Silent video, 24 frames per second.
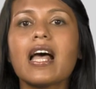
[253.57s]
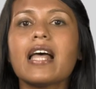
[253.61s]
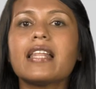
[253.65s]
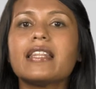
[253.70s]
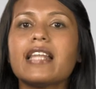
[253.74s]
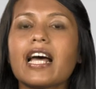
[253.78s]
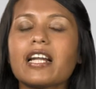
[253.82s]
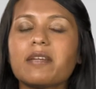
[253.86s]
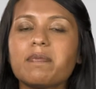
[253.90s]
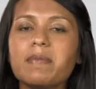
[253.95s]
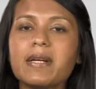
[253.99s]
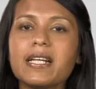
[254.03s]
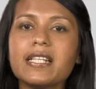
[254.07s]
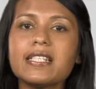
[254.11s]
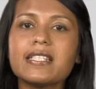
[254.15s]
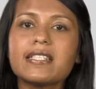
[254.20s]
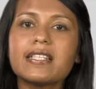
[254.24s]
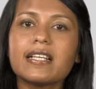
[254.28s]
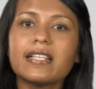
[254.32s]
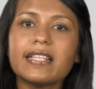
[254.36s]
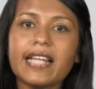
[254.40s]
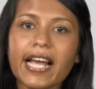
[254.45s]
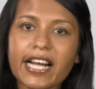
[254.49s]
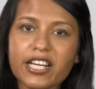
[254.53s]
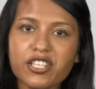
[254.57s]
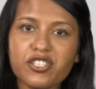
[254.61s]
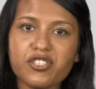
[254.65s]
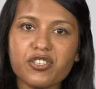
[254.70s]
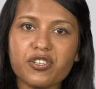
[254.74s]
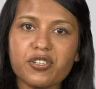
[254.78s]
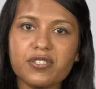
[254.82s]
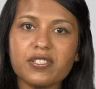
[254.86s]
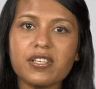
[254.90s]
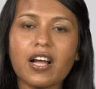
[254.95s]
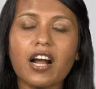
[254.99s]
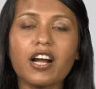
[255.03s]
That means the
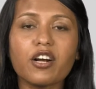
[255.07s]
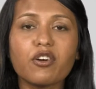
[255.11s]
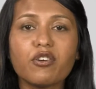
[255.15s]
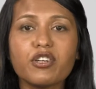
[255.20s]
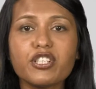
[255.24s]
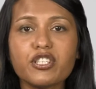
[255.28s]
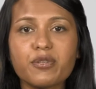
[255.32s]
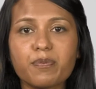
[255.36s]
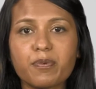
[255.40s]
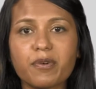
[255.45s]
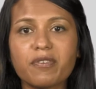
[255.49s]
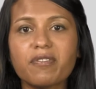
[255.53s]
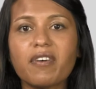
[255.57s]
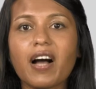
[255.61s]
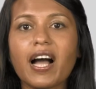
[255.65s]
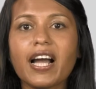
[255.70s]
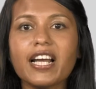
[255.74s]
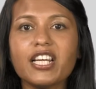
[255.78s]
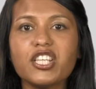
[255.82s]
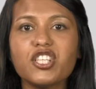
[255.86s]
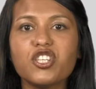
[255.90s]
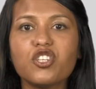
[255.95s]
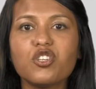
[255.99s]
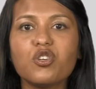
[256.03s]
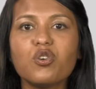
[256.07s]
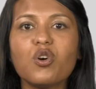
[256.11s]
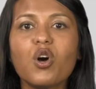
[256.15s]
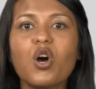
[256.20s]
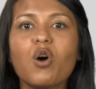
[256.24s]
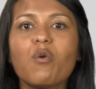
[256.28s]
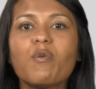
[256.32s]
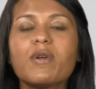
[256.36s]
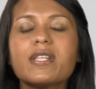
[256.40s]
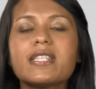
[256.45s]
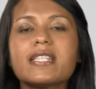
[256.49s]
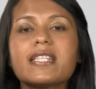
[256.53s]
lectures are going to provide you
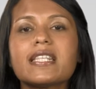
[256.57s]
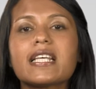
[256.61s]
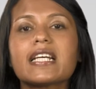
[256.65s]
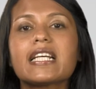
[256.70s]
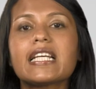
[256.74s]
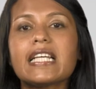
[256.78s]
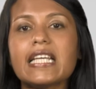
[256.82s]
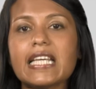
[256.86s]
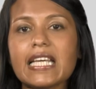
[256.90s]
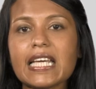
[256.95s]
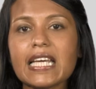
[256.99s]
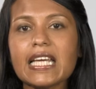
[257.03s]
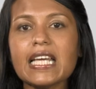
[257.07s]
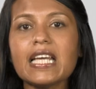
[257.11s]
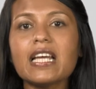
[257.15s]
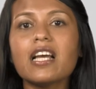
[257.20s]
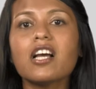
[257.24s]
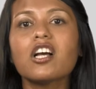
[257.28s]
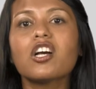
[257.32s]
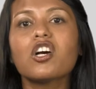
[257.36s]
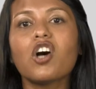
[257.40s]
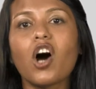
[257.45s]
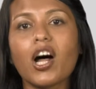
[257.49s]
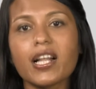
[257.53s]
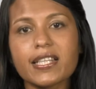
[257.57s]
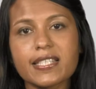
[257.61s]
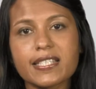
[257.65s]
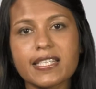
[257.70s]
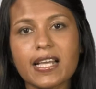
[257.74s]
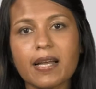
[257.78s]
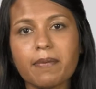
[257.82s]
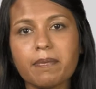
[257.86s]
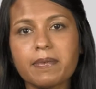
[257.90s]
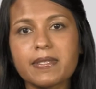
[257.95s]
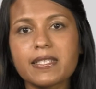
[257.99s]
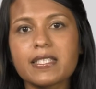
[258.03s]
with the key
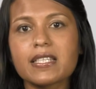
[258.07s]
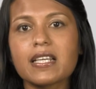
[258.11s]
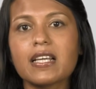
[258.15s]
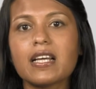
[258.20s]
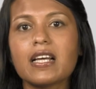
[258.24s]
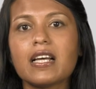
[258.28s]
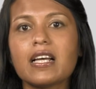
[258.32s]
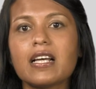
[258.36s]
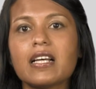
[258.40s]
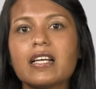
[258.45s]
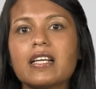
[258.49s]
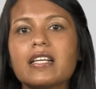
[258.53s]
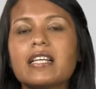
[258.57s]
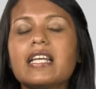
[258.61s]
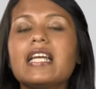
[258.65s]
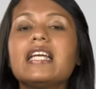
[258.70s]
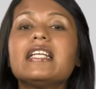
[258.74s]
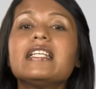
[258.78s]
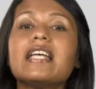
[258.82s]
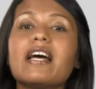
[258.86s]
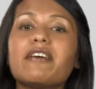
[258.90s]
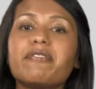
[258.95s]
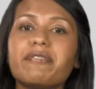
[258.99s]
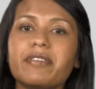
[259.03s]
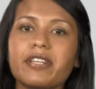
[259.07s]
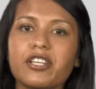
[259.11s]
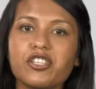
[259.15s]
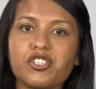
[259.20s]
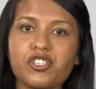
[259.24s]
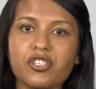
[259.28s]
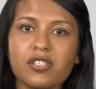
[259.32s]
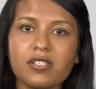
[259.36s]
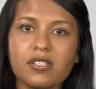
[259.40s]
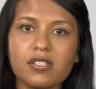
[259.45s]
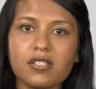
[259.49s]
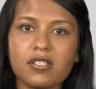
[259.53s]
concepts, key
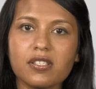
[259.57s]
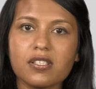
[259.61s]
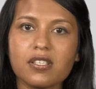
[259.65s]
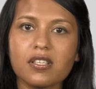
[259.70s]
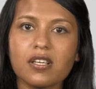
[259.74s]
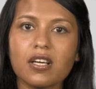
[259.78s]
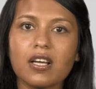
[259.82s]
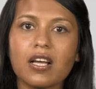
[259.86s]
definitions,